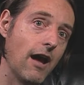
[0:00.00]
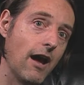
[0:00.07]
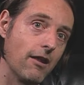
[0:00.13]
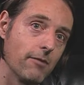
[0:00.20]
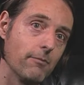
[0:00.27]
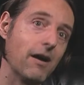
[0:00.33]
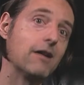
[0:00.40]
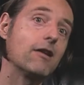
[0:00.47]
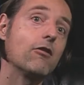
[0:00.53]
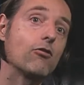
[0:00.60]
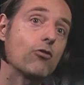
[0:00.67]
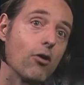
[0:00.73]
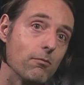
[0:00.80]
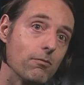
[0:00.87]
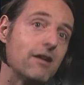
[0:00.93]
and the body is
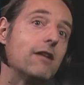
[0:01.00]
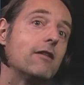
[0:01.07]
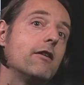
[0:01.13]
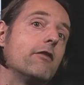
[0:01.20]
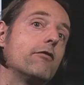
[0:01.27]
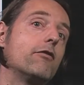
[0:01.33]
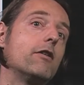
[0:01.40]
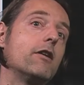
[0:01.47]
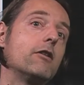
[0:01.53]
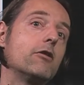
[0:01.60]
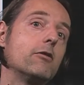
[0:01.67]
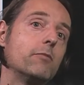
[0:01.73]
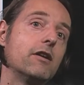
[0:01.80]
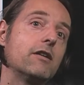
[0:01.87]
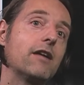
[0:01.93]
completely free
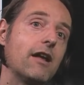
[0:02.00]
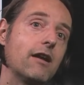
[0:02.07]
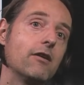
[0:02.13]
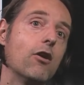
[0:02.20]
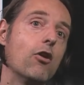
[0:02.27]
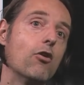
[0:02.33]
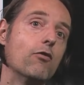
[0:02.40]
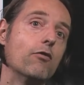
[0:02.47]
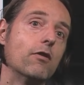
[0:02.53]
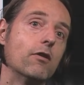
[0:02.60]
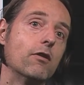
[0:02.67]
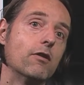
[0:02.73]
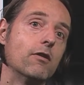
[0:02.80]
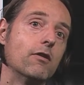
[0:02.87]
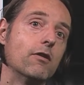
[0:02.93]
to be taken
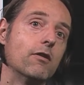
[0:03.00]
over.